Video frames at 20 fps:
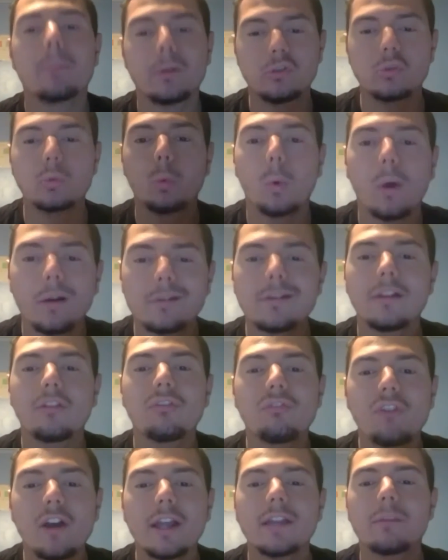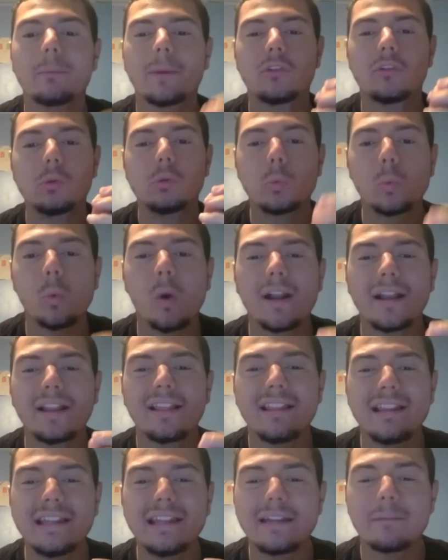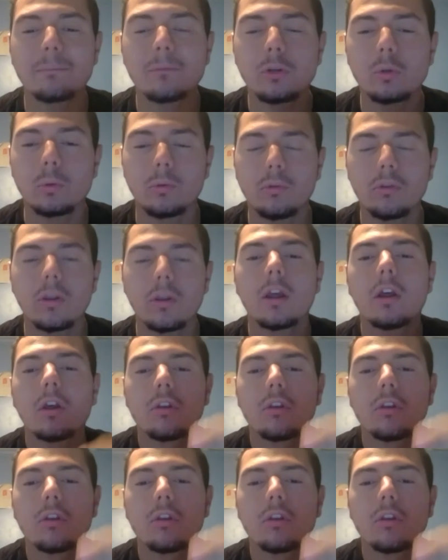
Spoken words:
but you watch his fights because you want to see him lose.